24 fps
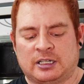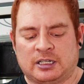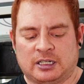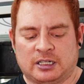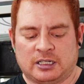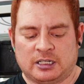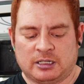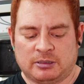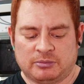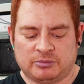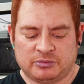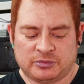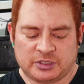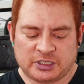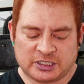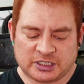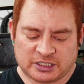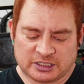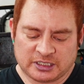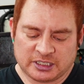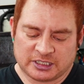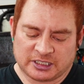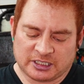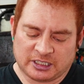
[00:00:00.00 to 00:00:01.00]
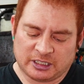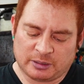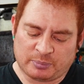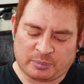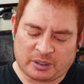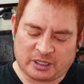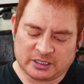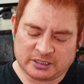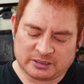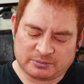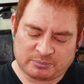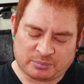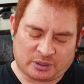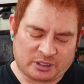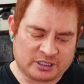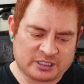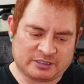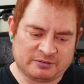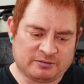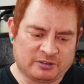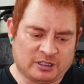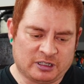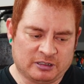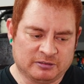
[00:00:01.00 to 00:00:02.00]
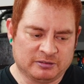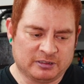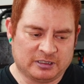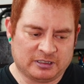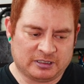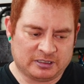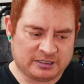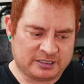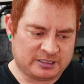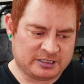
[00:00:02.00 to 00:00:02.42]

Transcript: There's other parts involved.